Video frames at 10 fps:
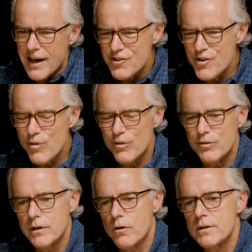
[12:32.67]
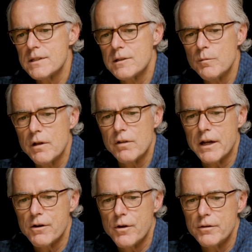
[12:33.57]
I don't know, on some level, I
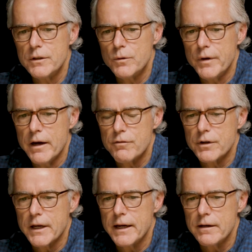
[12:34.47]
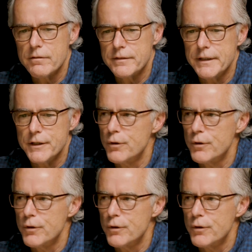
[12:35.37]
don't know that you ever kind of get